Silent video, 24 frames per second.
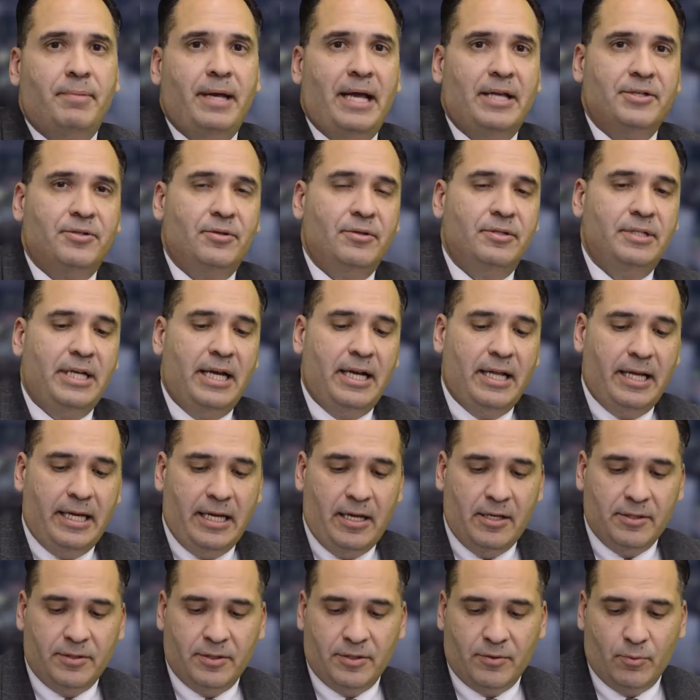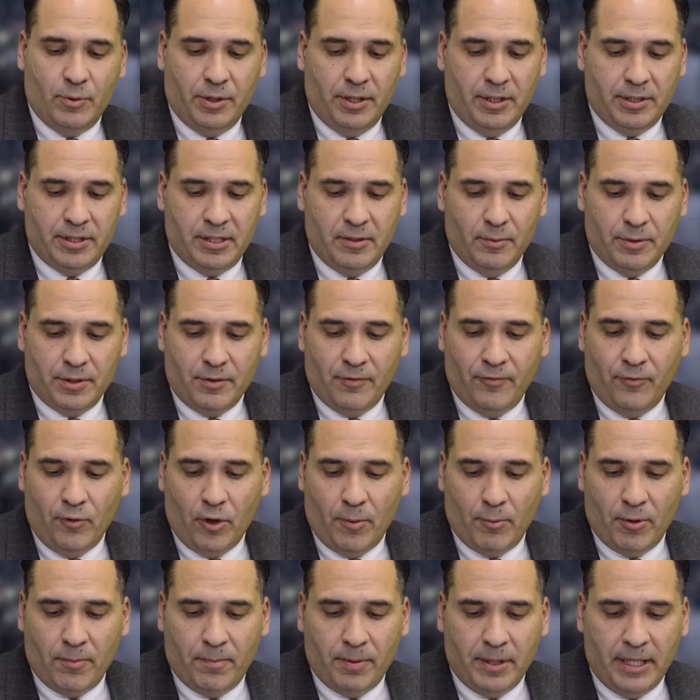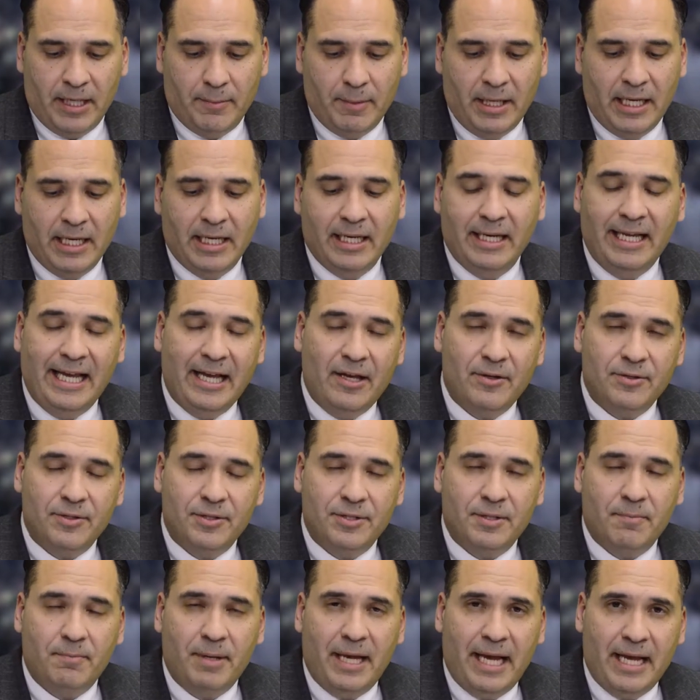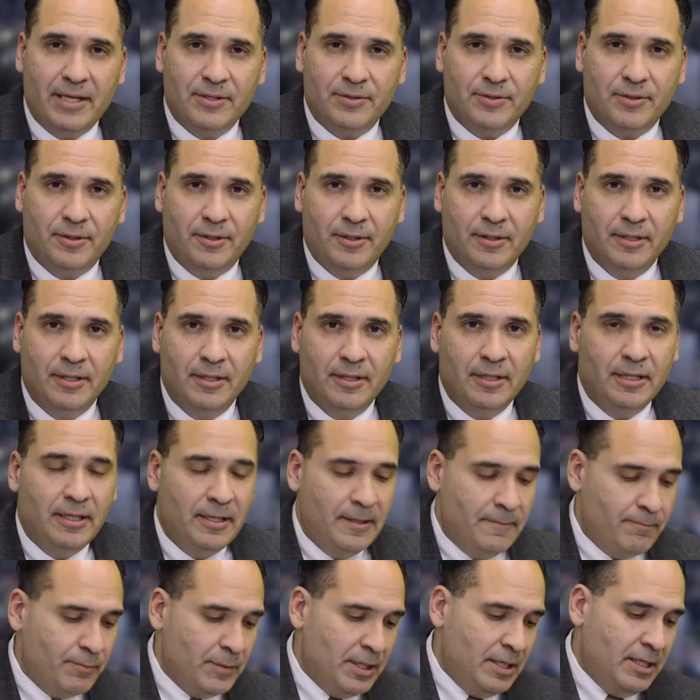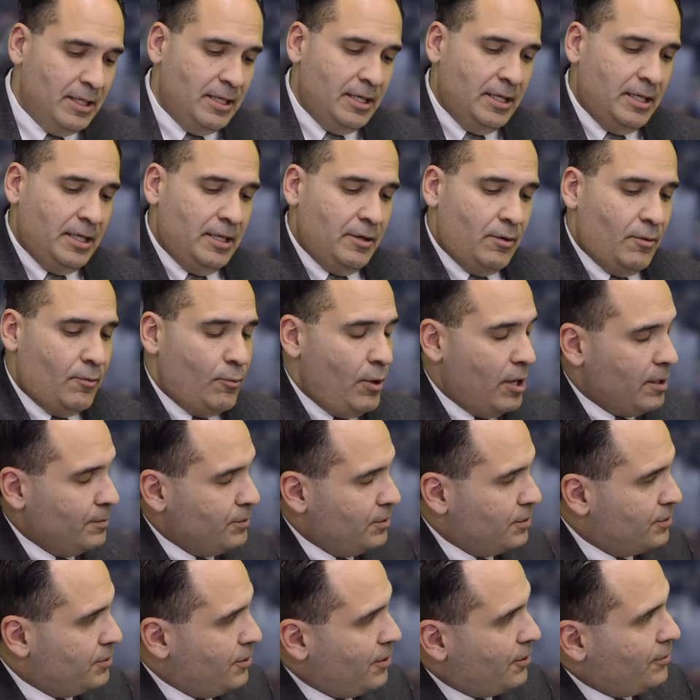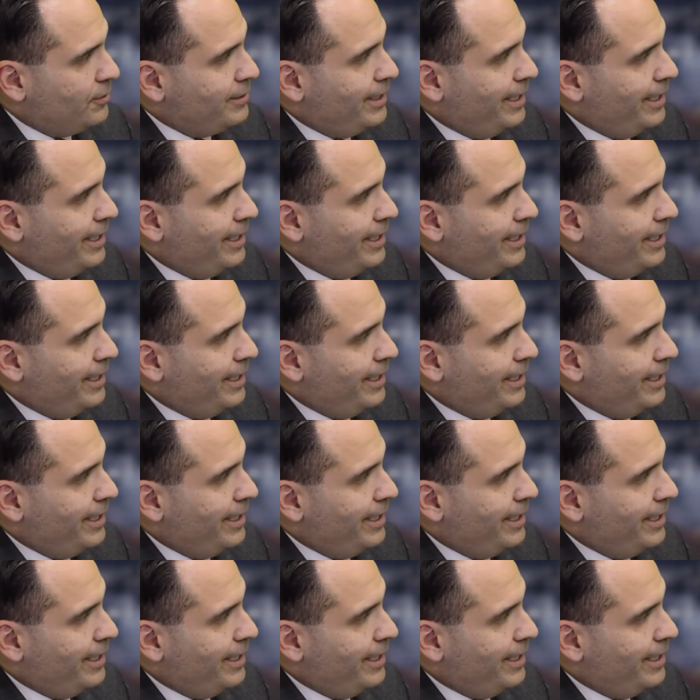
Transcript: Pastor Daina House is with us. She was a former playmate. Now she's a pastor. Welcome to The Circle,